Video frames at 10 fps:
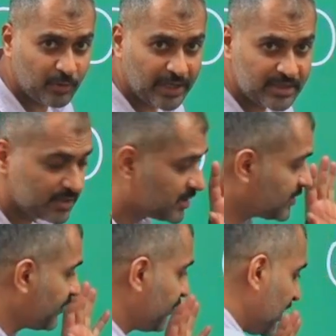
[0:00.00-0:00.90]
kgs,
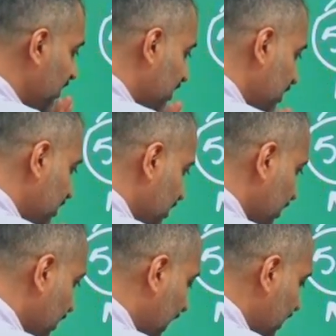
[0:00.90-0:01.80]

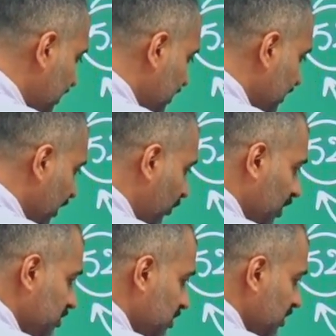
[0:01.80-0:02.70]
then there
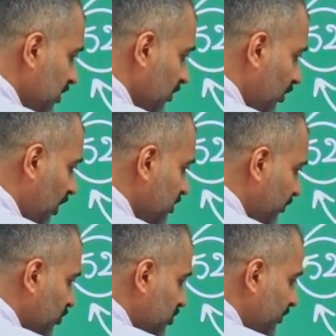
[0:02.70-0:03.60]
was not
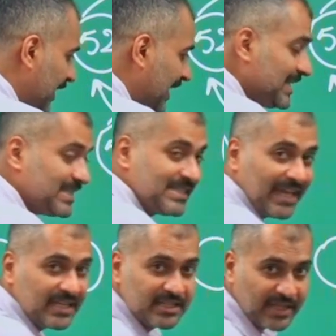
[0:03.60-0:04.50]
supposed to be any
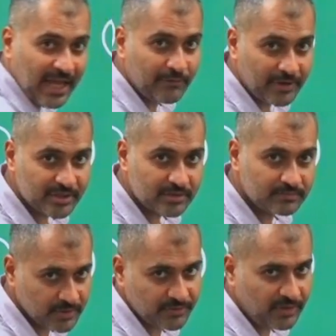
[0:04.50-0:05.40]
change in the average, isn't